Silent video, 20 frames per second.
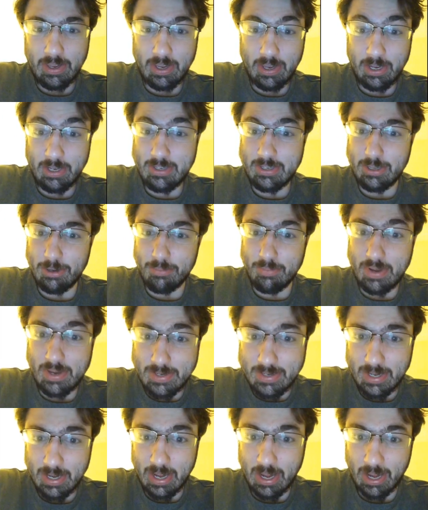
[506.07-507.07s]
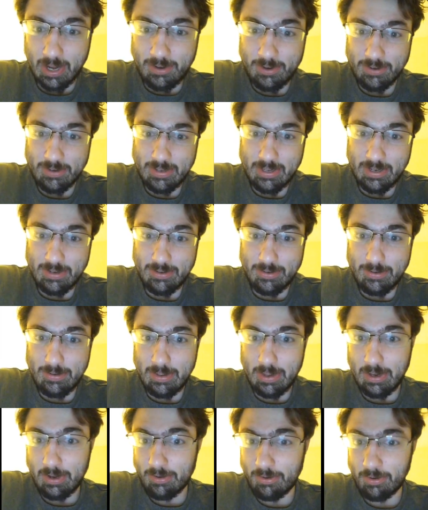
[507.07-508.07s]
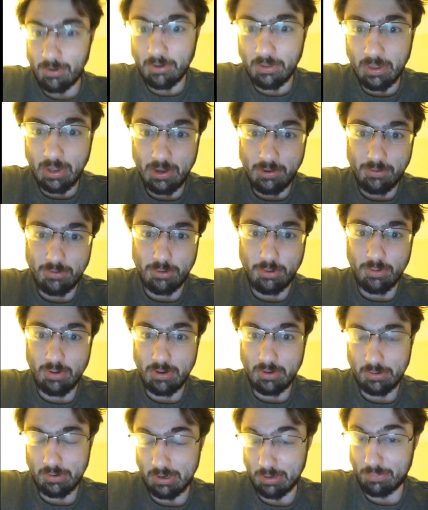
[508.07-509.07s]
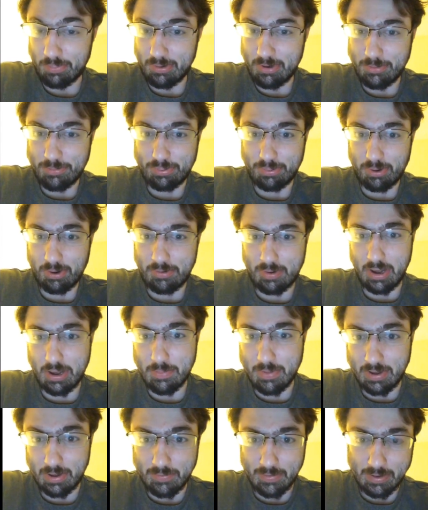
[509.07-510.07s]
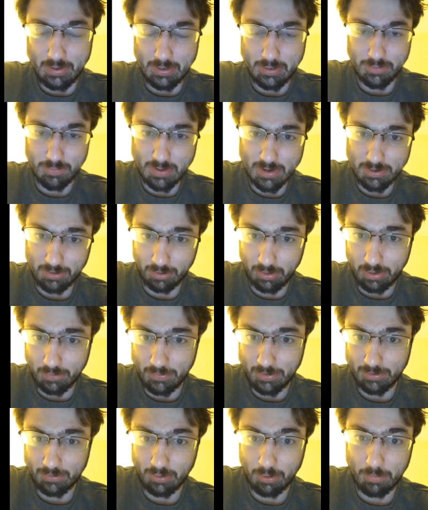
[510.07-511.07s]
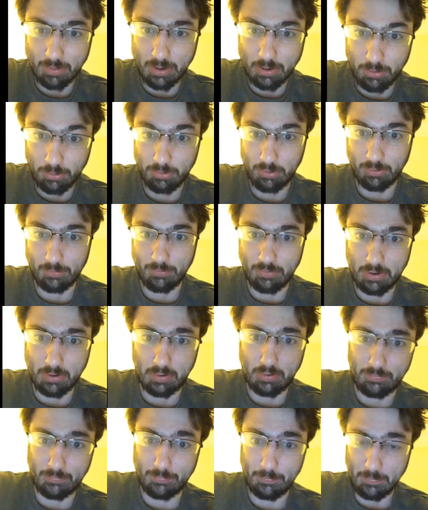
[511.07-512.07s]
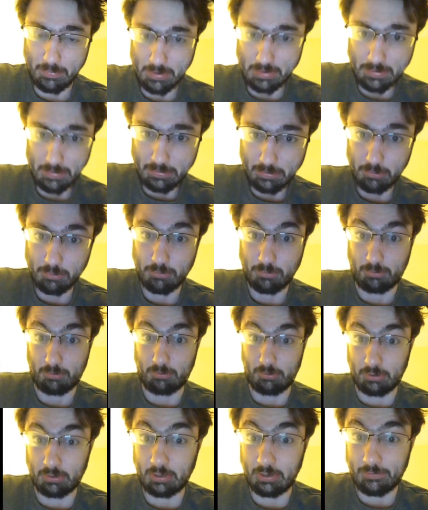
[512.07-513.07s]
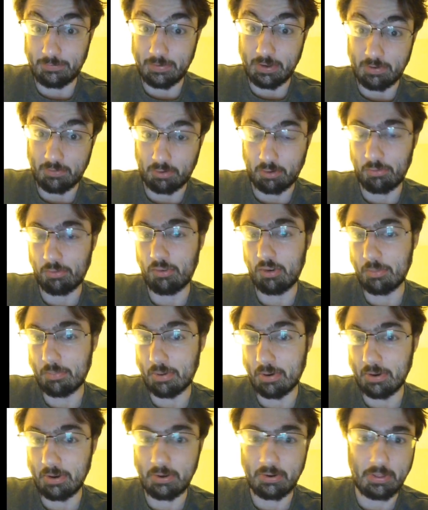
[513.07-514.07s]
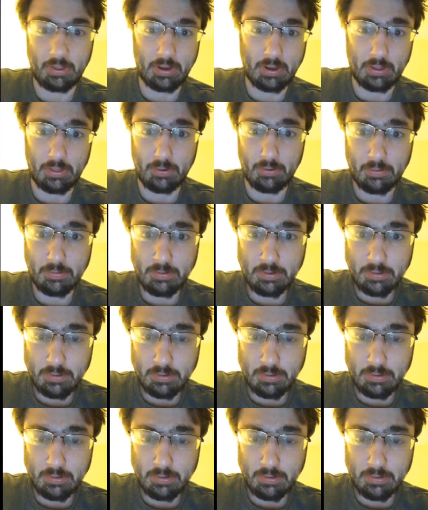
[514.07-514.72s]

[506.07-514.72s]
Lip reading: It's domestic hackers that do that, or they do a pre-programming of it, especially if it's somebody who's really in favor of one party or the other.